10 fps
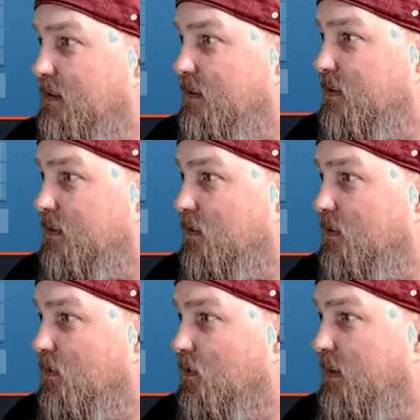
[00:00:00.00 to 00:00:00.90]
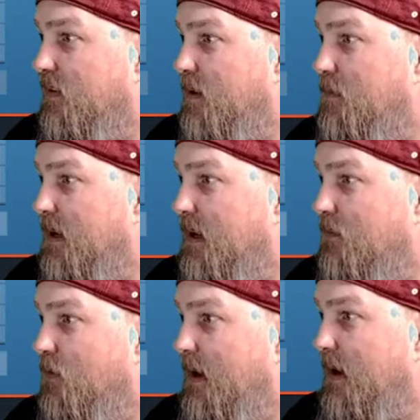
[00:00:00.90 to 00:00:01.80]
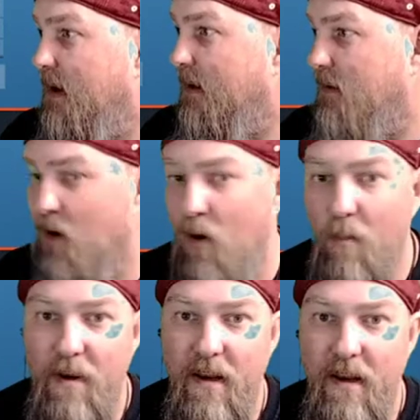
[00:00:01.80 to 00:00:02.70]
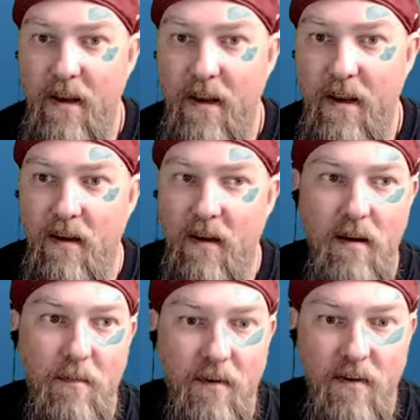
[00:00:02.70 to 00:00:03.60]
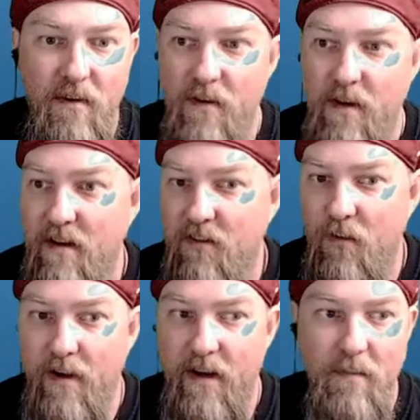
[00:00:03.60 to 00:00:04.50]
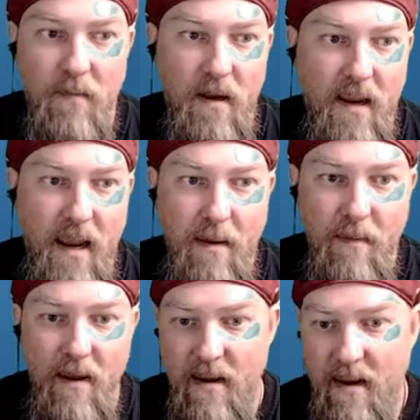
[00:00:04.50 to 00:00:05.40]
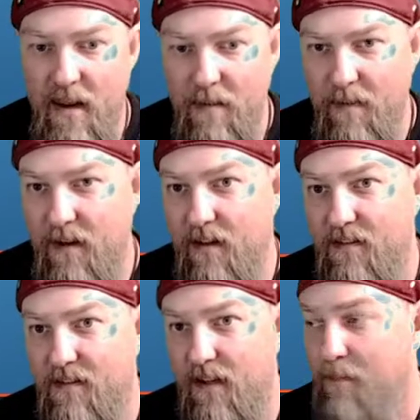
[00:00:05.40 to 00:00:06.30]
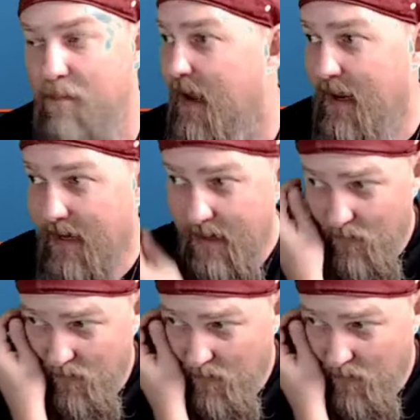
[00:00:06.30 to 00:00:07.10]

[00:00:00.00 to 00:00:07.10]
to reset my giveaway and open it. Do not join in my game yet because I'm backing out.